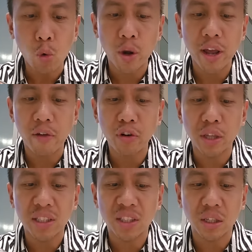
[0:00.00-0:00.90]
Whatever
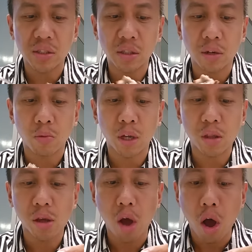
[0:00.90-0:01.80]
they seasoned it with,
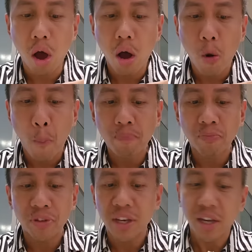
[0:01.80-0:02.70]

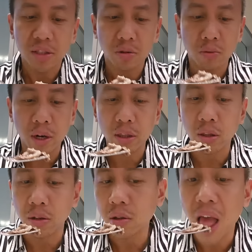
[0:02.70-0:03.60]
hits you right in the